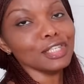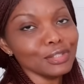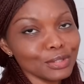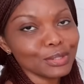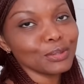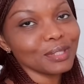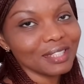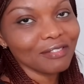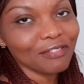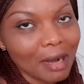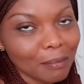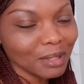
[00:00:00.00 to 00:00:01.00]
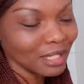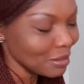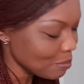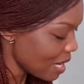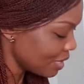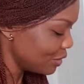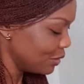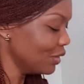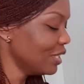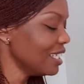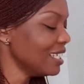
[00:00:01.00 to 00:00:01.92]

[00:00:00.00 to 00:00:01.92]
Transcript: into the family menu.